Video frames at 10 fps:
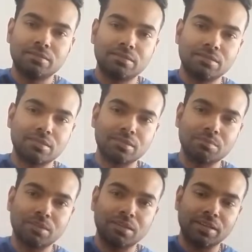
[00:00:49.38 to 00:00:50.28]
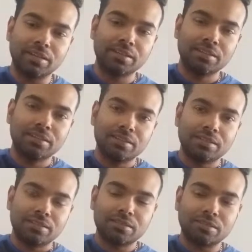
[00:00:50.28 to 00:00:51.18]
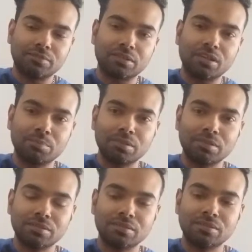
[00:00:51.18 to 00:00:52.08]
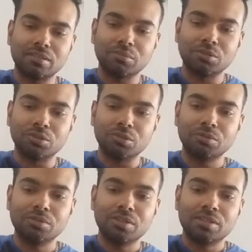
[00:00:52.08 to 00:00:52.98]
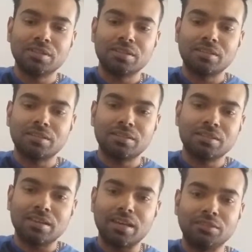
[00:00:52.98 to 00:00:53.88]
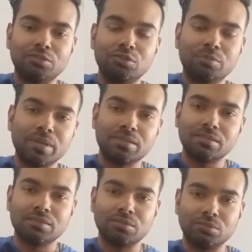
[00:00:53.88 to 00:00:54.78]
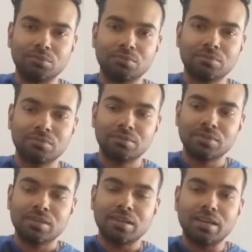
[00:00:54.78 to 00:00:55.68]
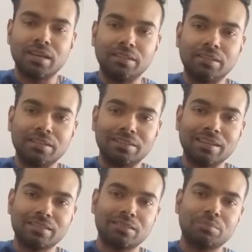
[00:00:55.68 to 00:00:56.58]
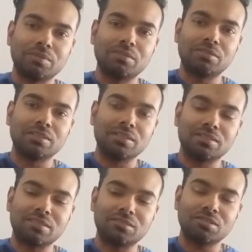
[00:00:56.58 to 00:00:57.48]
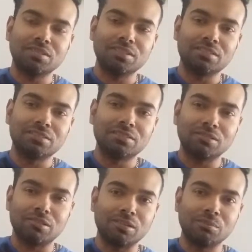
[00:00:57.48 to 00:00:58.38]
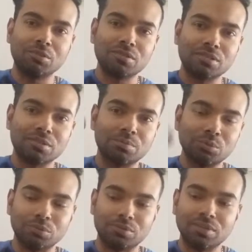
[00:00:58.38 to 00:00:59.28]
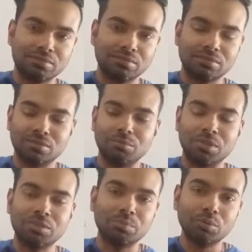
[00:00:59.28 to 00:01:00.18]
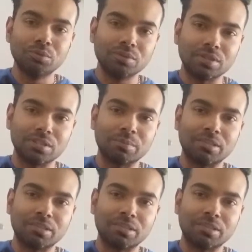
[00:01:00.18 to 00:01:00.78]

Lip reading: this is my for cup that I'm gonna add the toothpaste into. And last but not least, I just need a stirrer. I'm using a spoon, so my spoon is my